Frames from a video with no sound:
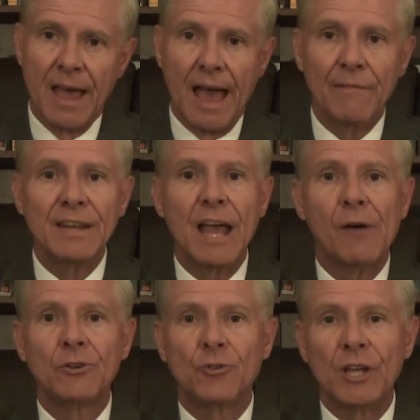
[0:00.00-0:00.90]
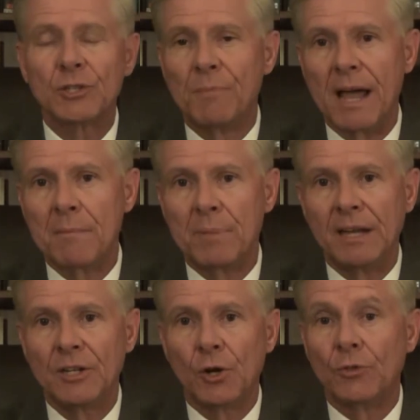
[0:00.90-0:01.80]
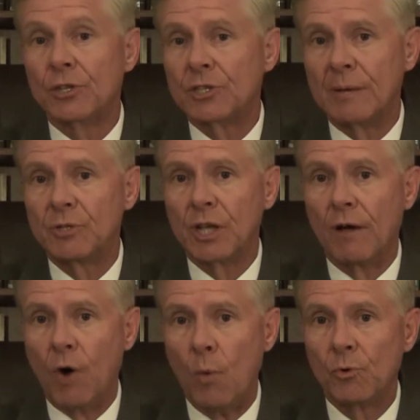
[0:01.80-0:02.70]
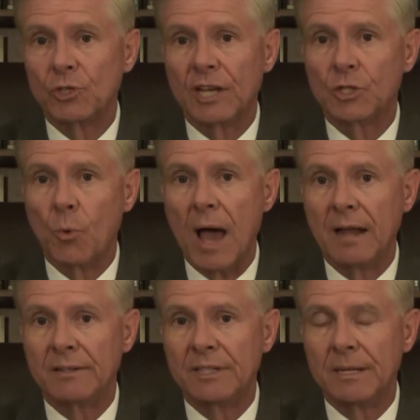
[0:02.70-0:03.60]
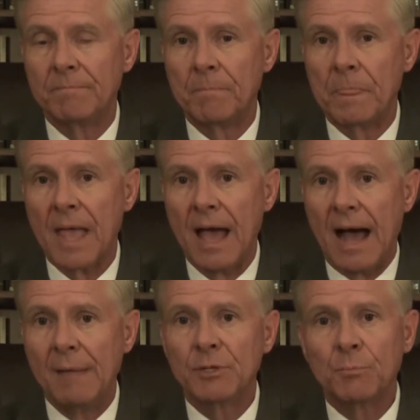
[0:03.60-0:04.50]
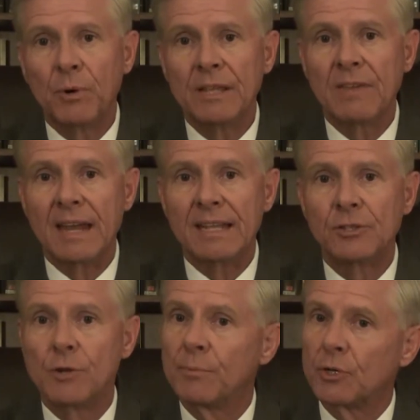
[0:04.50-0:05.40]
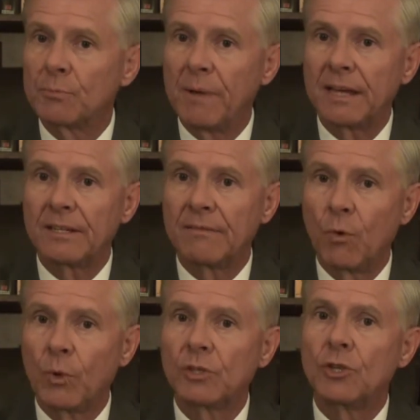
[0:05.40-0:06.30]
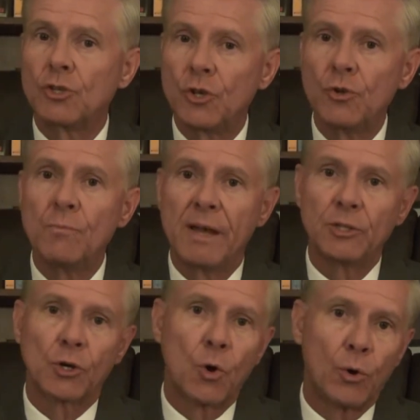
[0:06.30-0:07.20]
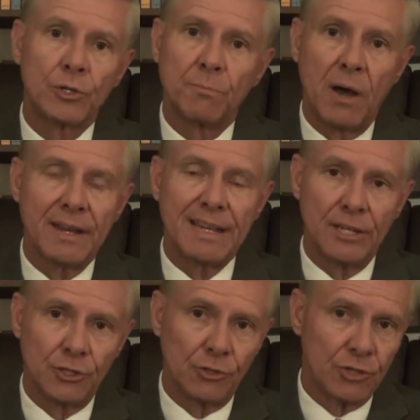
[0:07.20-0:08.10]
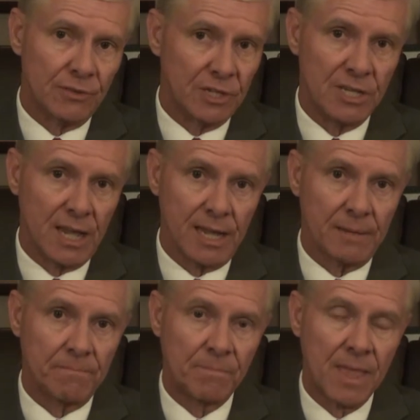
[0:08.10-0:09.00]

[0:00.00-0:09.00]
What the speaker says: Having now addressed my opinion on the subject of homosexuality, I must bring that into perspective with the two major corresponding issues of the day,